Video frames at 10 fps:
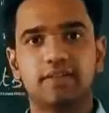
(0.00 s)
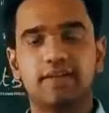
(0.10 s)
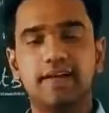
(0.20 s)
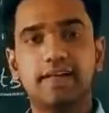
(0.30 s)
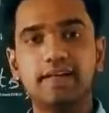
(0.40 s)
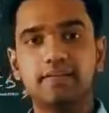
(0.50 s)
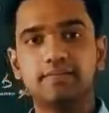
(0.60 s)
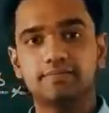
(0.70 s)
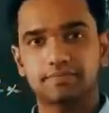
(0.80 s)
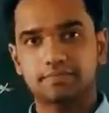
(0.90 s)
Clear?
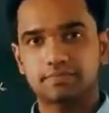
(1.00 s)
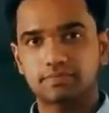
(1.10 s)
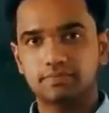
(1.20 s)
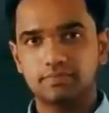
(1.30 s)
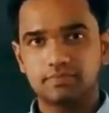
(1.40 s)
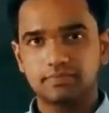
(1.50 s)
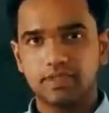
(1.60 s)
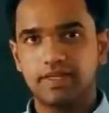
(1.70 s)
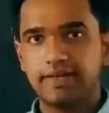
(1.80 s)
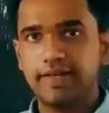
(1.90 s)

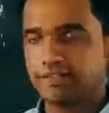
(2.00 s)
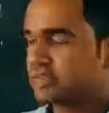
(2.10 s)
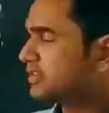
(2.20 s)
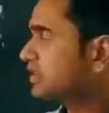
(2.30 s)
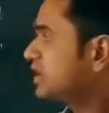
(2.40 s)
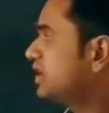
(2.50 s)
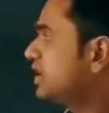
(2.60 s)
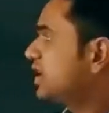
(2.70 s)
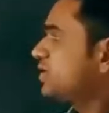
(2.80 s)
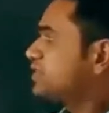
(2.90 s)
Next,
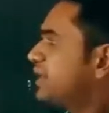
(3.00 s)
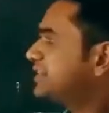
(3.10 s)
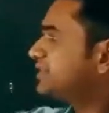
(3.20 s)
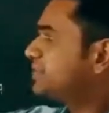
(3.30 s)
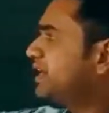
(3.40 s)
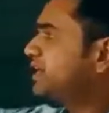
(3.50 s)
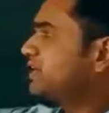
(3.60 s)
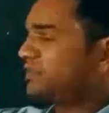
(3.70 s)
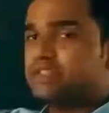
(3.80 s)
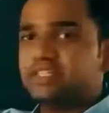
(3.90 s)
what is the
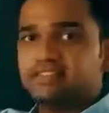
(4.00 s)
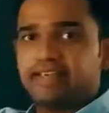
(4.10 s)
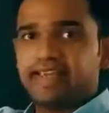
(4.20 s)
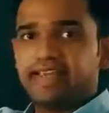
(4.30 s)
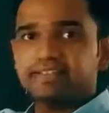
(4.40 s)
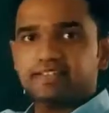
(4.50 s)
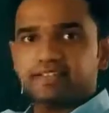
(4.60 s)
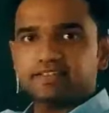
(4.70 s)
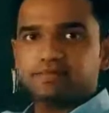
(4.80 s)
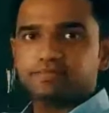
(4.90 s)
meaning of this
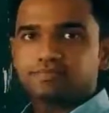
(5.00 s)
agent?